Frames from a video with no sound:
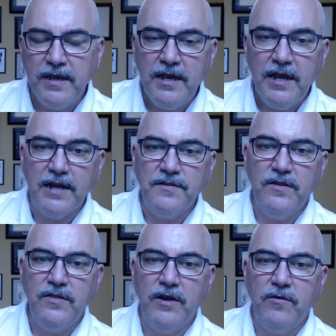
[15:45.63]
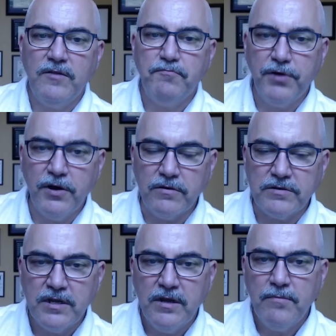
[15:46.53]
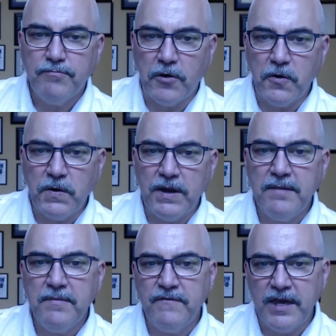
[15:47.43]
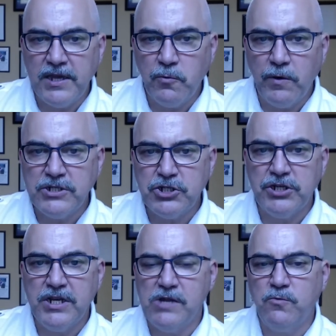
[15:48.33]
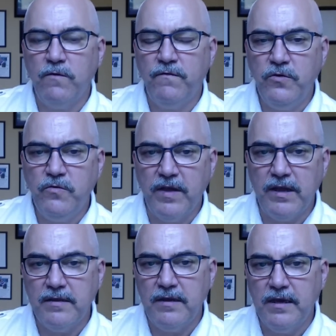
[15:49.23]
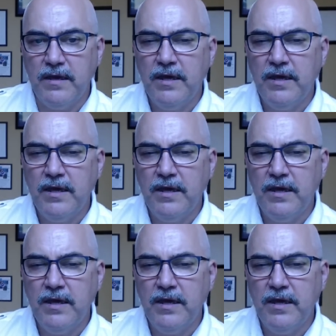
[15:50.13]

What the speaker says: and then there is PERT, Program Evaluation and Review Technique.